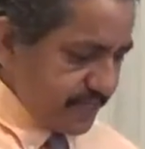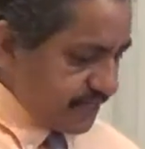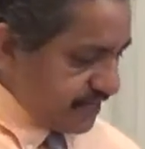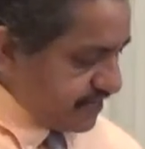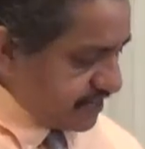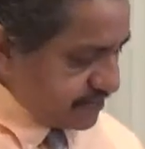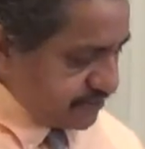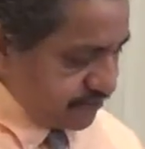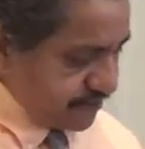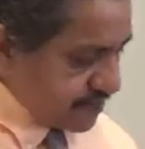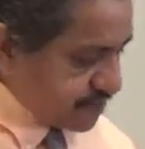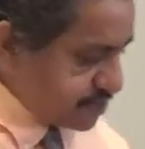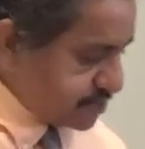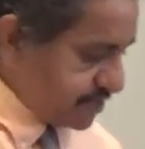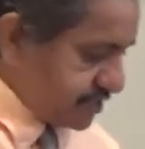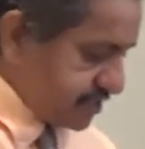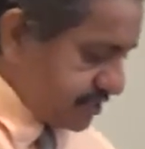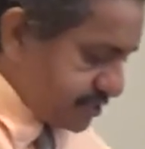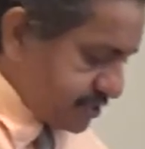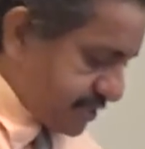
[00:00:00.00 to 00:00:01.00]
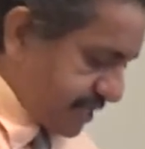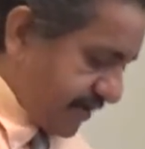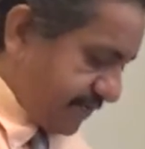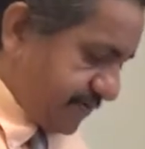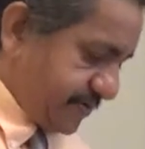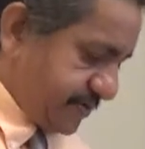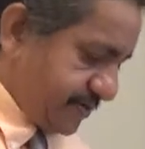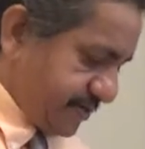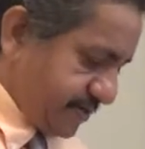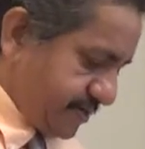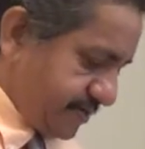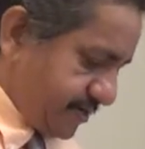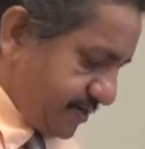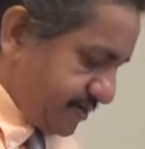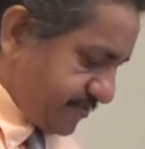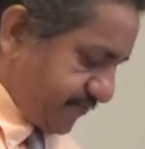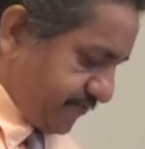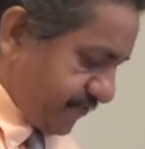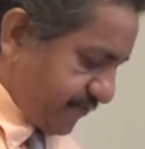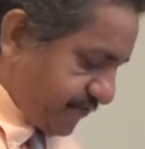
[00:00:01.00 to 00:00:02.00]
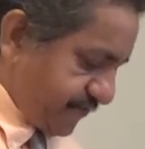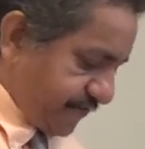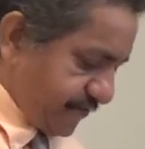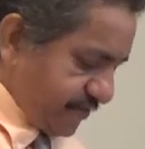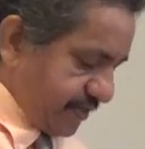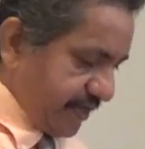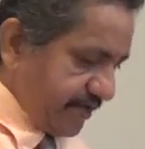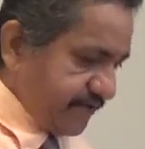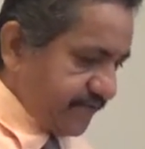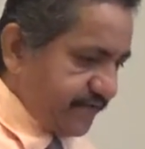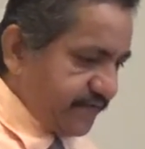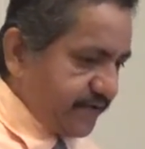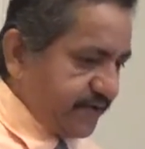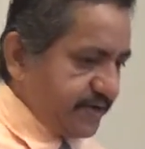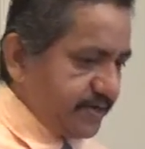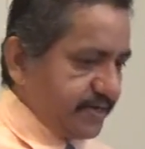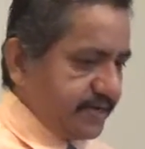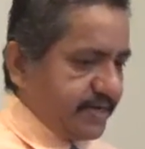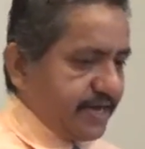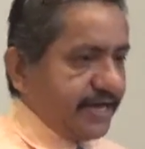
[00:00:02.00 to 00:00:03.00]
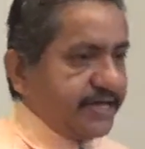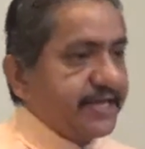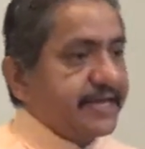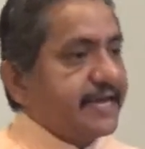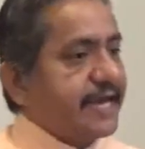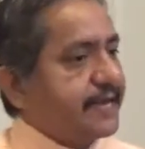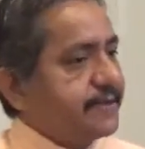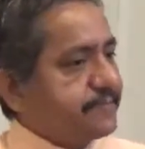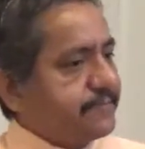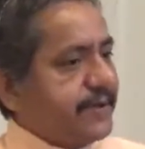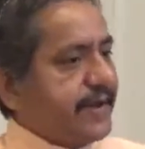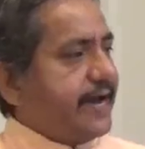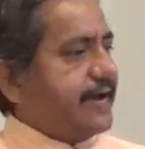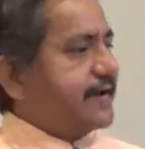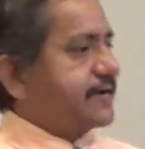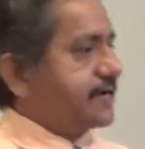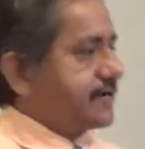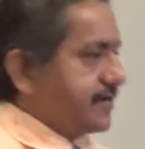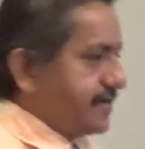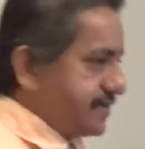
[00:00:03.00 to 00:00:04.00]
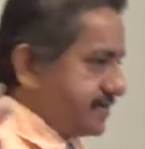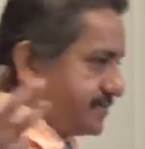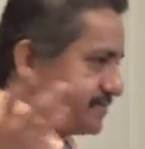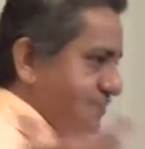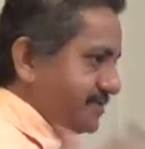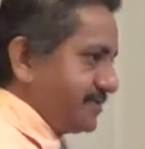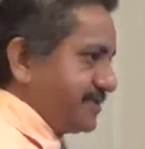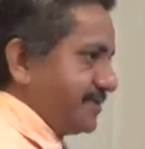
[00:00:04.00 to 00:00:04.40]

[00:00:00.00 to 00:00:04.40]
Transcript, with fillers: getting arrested and having an unfruitful life, and then came back again.